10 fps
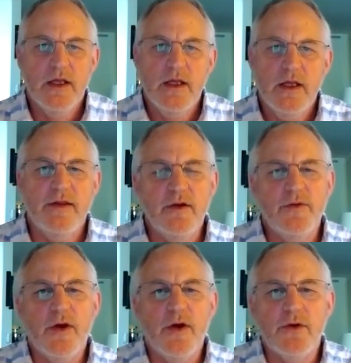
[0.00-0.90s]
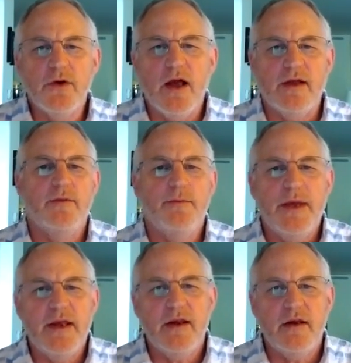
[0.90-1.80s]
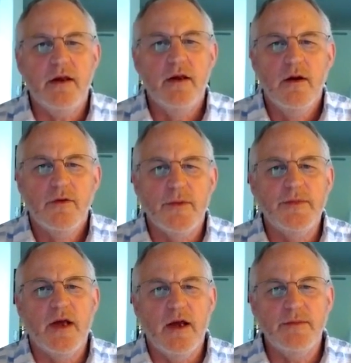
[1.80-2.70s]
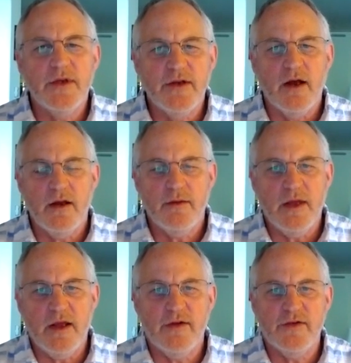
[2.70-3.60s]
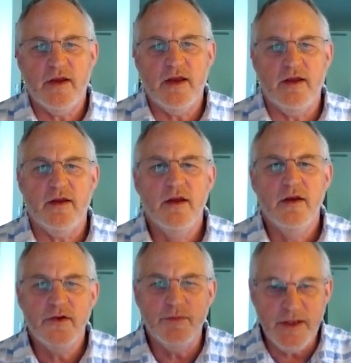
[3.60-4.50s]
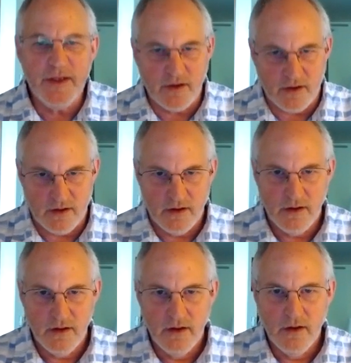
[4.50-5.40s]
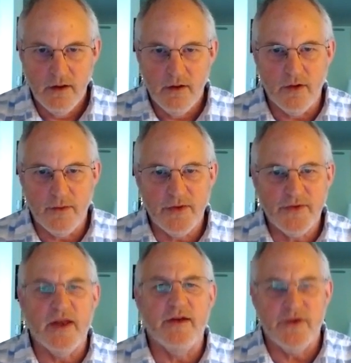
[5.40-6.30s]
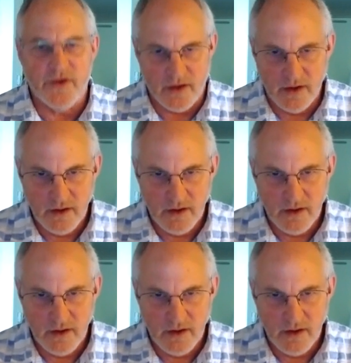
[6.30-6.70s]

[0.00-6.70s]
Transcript: And then you've also gotten paid from time to time as a speaker or presenter.